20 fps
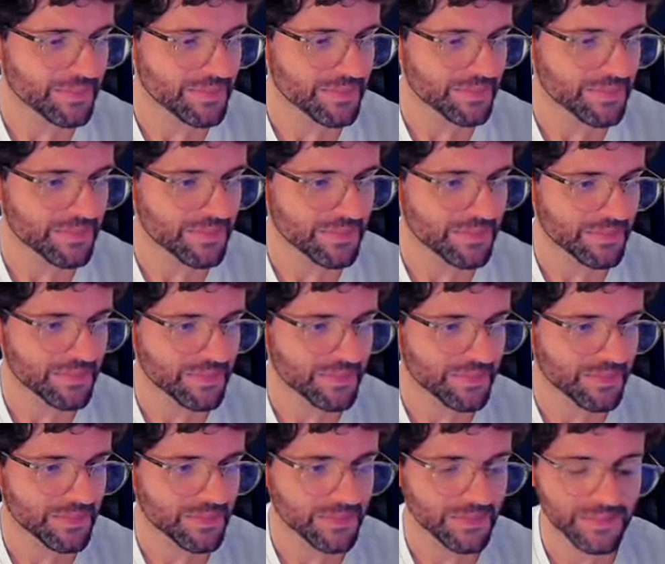
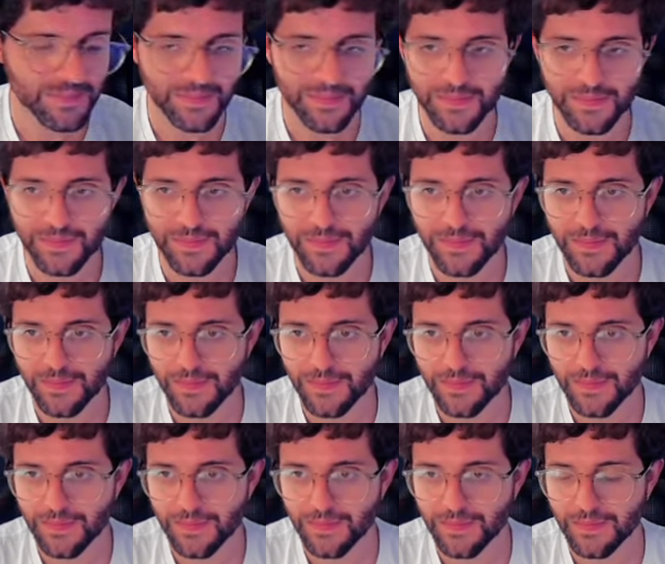
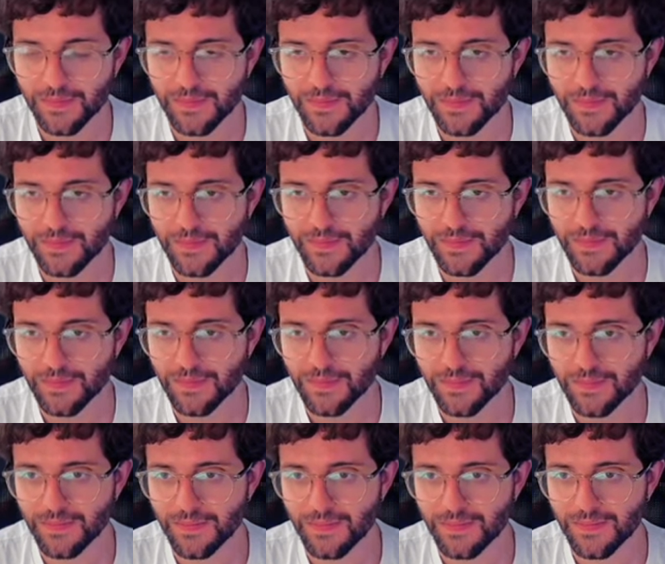
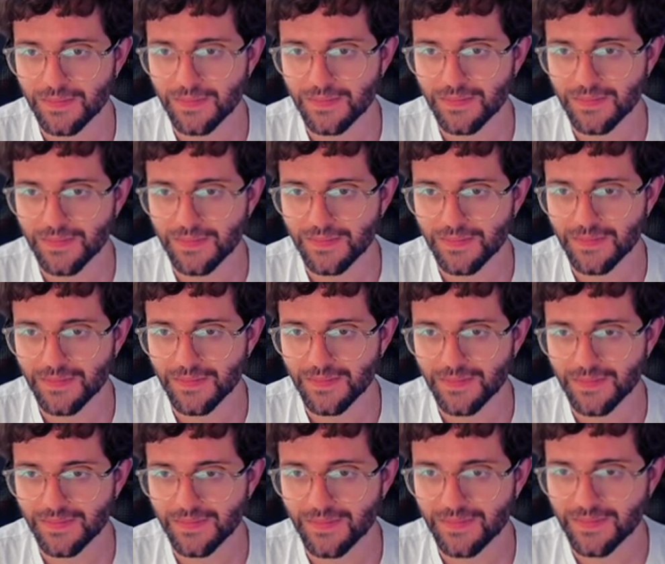
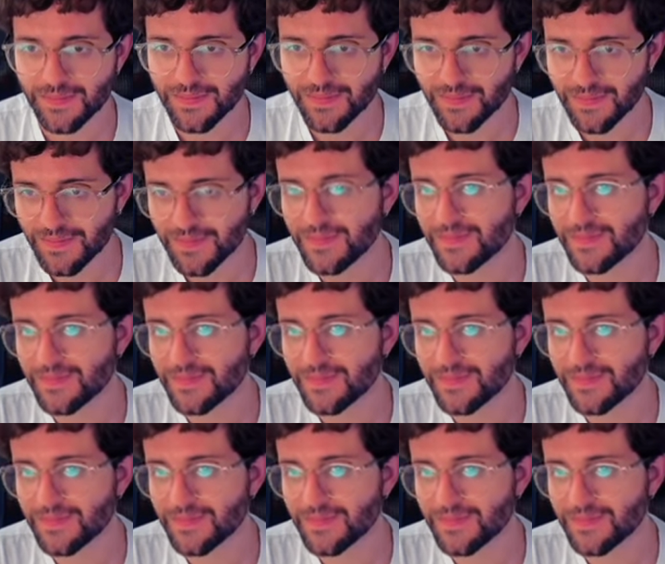This person isn't speaking.